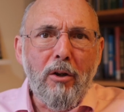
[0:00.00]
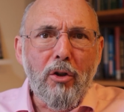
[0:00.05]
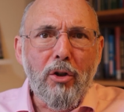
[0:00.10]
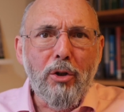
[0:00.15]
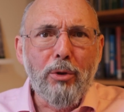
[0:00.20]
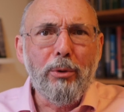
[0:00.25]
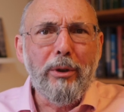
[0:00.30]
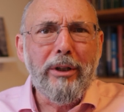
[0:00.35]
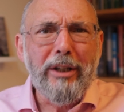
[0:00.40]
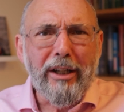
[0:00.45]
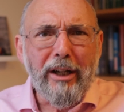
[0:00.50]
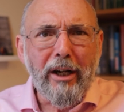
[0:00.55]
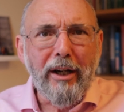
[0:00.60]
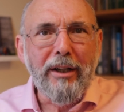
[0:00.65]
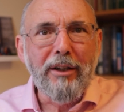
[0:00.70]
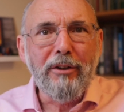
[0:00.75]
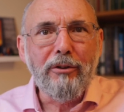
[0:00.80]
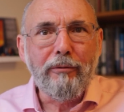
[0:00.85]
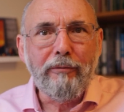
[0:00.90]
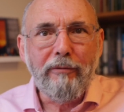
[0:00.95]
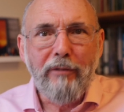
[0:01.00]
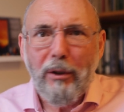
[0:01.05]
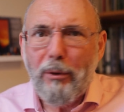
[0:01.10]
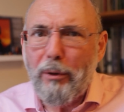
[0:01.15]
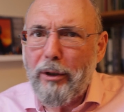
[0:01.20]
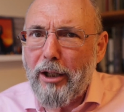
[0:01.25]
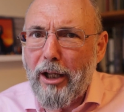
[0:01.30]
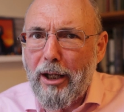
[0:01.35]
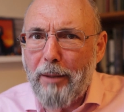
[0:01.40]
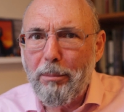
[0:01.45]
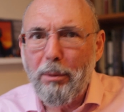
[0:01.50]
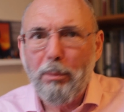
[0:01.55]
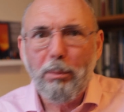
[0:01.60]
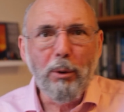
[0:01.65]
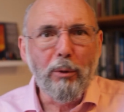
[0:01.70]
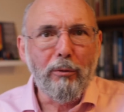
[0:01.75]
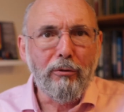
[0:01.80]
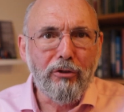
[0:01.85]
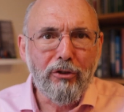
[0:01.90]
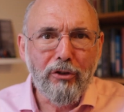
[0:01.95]
Current AI is very
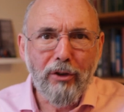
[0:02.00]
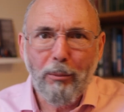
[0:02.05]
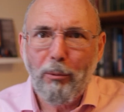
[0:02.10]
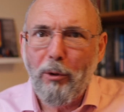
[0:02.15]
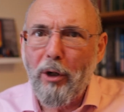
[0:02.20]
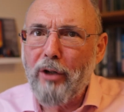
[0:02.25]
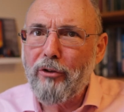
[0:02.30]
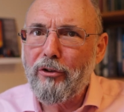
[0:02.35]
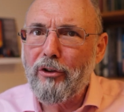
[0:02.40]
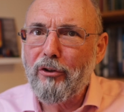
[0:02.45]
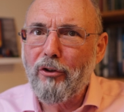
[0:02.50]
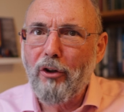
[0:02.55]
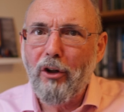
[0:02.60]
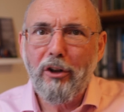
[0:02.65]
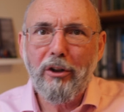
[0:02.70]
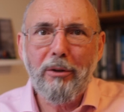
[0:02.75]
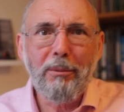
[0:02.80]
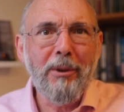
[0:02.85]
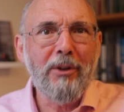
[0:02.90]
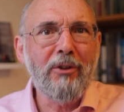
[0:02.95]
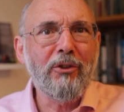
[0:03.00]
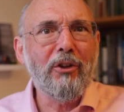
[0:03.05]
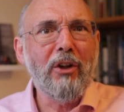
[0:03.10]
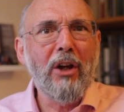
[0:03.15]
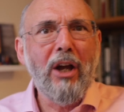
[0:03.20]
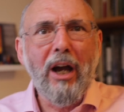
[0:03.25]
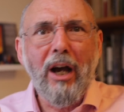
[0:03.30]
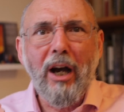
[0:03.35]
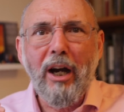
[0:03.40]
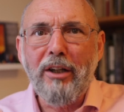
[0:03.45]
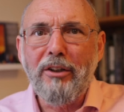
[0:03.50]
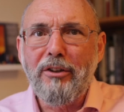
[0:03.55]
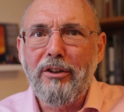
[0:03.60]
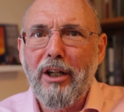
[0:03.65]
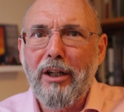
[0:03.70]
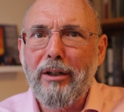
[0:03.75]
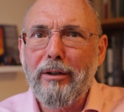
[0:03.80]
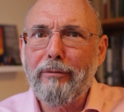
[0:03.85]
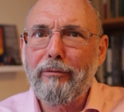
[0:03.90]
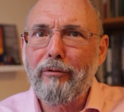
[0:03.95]
capable of summarizing documents,
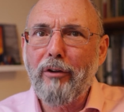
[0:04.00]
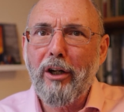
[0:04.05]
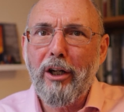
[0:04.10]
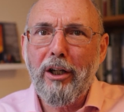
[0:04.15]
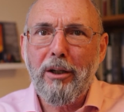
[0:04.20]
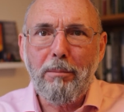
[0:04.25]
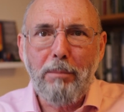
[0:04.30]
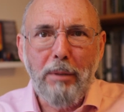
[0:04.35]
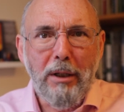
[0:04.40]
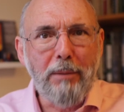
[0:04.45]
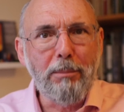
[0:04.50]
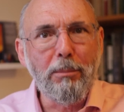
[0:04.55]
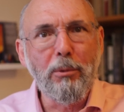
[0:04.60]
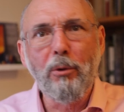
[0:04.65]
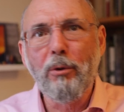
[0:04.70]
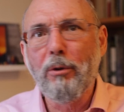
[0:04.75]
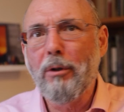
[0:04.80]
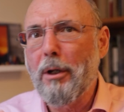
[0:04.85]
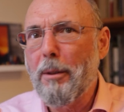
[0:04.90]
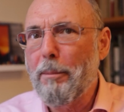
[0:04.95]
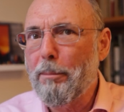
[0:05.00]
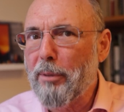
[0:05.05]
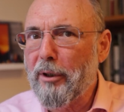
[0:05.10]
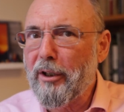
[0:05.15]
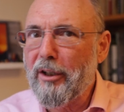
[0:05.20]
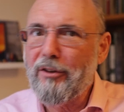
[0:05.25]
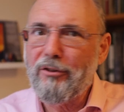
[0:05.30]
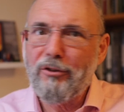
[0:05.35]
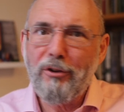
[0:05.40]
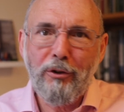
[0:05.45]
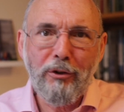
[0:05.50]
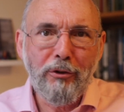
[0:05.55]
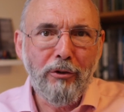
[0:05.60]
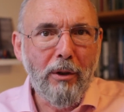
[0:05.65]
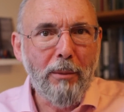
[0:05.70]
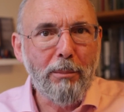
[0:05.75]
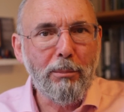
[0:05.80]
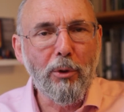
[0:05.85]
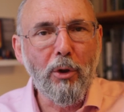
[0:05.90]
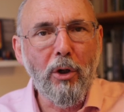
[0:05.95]
identifying people,
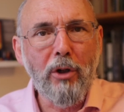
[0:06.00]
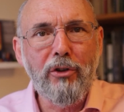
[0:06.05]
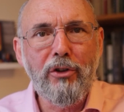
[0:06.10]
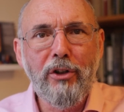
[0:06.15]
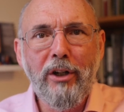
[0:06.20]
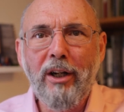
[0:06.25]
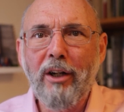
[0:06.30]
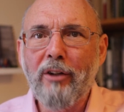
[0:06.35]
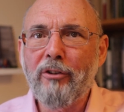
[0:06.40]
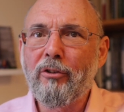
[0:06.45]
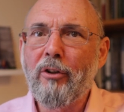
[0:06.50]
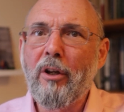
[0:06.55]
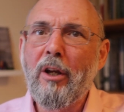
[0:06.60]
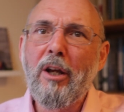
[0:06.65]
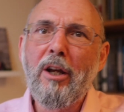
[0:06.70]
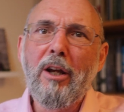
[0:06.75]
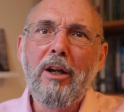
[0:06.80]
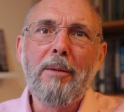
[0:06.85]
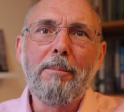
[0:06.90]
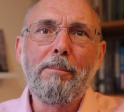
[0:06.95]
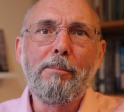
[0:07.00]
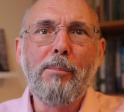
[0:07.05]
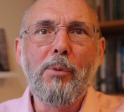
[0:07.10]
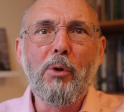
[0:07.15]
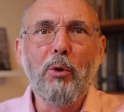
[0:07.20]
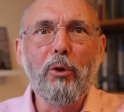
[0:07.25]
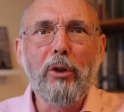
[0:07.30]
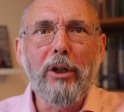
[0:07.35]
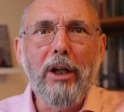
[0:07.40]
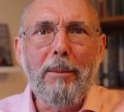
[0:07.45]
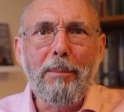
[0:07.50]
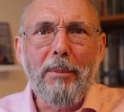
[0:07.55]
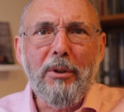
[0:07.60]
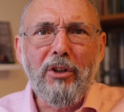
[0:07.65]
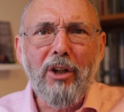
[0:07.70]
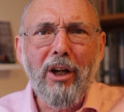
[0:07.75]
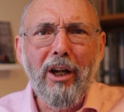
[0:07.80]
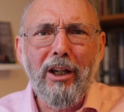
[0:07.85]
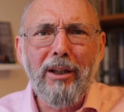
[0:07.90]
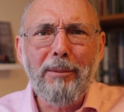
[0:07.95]
places, projects, building up a
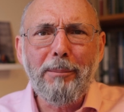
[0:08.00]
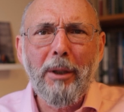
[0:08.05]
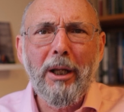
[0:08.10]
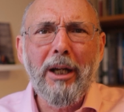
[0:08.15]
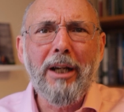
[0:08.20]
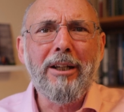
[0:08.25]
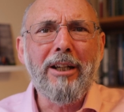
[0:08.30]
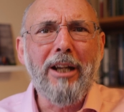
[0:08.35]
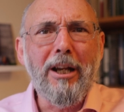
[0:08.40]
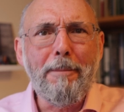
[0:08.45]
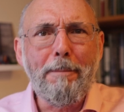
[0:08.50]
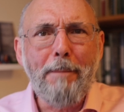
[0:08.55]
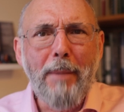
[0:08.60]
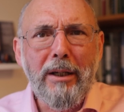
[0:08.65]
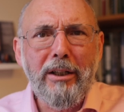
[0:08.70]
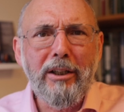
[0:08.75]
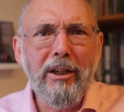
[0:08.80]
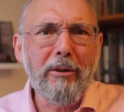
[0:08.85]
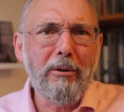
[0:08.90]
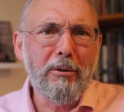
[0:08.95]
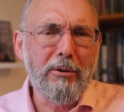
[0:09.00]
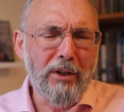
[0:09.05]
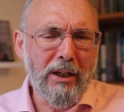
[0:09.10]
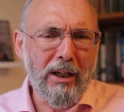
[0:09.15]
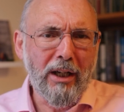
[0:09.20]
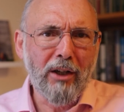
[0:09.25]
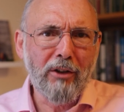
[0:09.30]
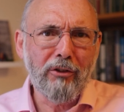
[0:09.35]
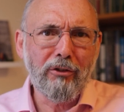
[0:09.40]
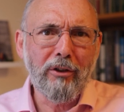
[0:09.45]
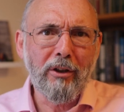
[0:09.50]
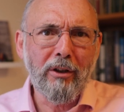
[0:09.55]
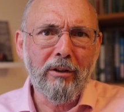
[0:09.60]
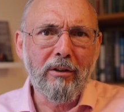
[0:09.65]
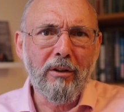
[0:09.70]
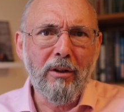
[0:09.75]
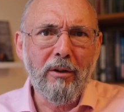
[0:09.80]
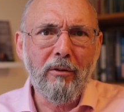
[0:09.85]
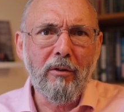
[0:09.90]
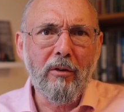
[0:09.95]
timeline, and many other tasks that
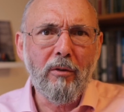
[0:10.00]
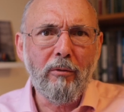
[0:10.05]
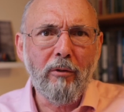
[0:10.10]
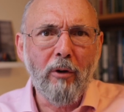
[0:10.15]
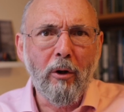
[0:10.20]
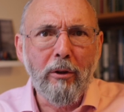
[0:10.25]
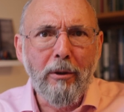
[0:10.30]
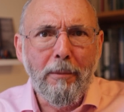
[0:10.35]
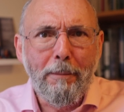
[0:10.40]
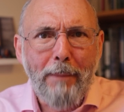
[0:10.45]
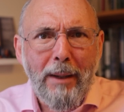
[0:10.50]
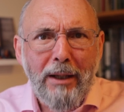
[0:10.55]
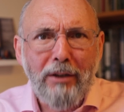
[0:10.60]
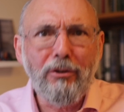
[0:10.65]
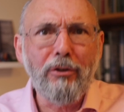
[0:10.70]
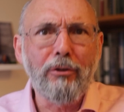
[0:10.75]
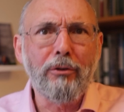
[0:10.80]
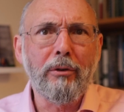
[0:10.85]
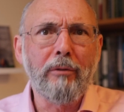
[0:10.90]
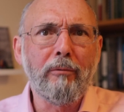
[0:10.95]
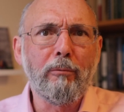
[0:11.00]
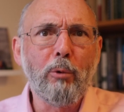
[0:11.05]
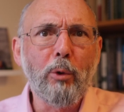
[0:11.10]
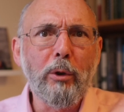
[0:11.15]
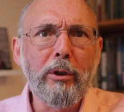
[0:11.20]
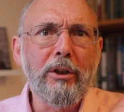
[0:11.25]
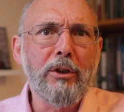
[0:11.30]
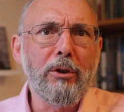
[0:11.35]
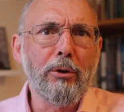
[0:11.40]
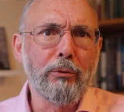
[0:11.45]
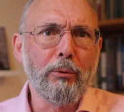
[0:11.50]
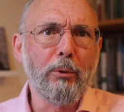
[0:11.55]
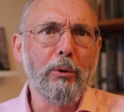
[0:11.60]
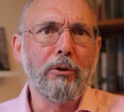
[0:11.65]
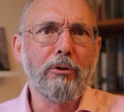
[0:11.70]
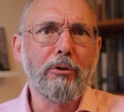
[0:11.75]
are the basis of really useful